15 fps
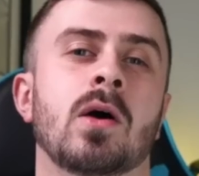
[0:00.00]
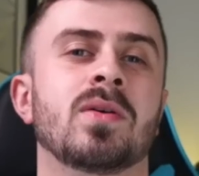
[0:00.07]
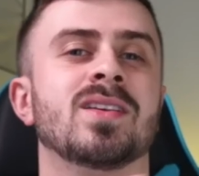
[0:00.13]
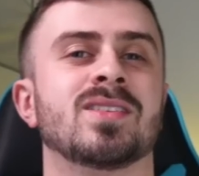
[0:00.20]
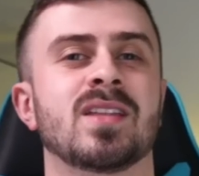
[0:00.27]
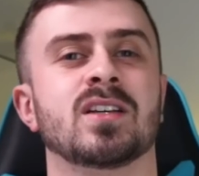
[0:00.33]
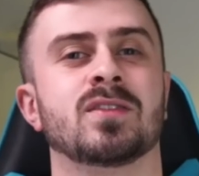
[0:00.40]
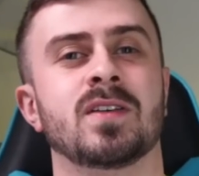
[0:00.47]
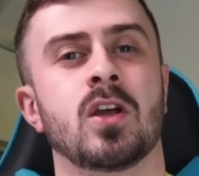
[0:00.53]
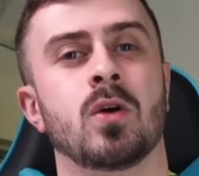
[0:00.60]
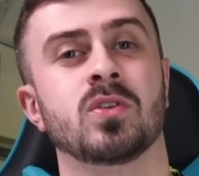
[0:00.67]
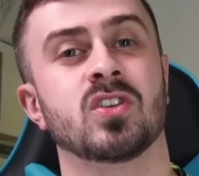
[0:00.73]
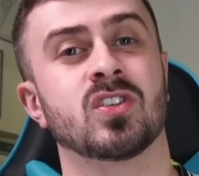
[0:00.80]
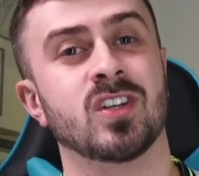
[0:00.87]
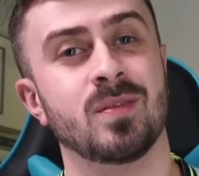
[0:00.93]
in this next video,
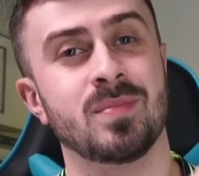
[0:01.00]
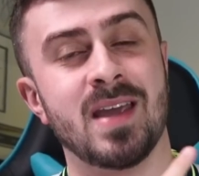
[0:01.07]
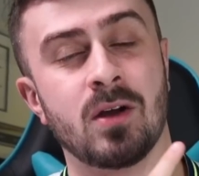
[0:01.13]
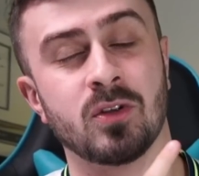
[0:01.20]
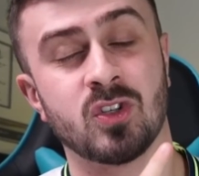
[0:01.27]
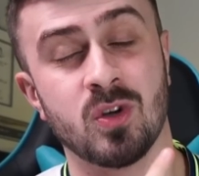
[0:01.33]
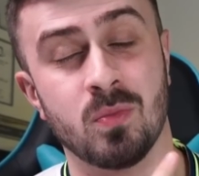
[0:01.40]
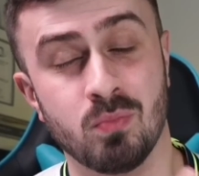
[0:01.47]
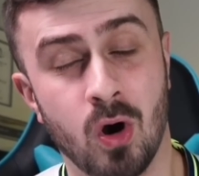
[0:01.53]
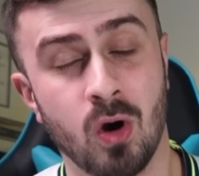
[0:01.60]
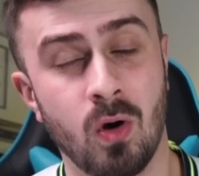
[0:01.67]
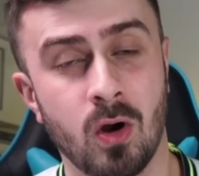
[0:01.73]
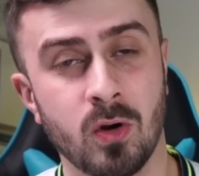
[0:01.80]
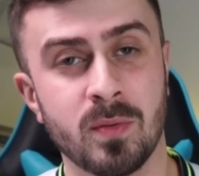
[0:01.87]
which is going to be out tomorrow,